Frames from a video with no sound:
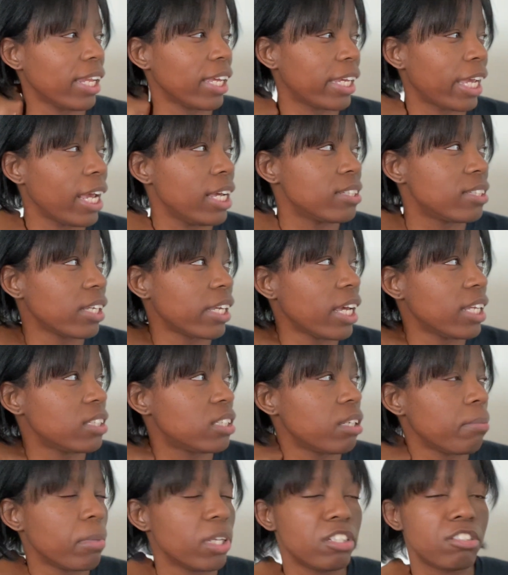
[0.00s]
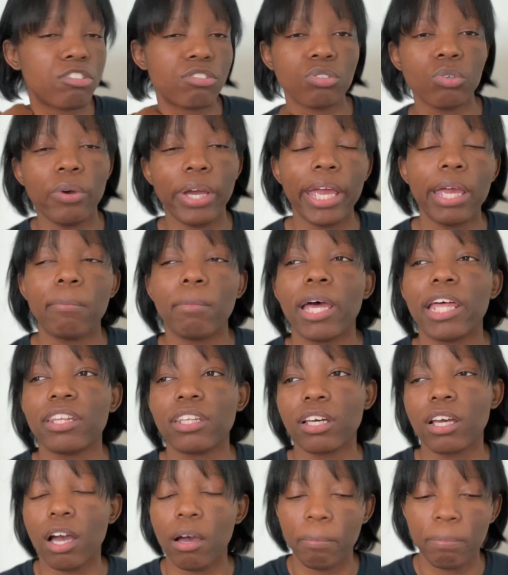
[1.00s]
a case against him and sue him and
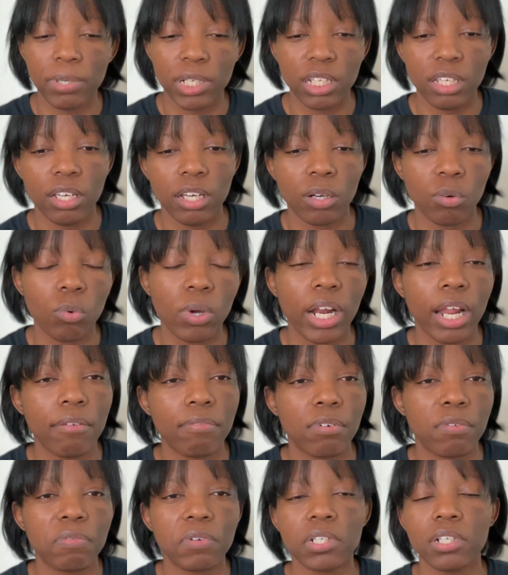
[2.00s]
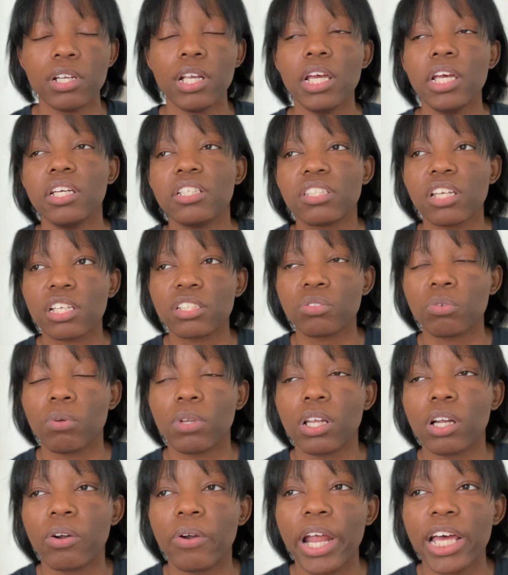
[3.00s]
the company and whatever for sexual
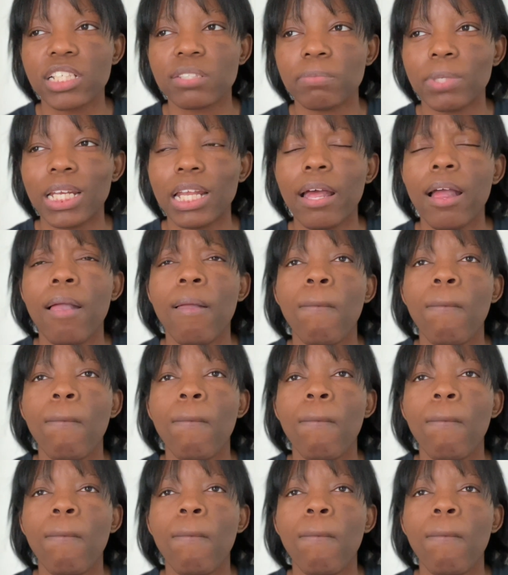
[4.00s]
harassment.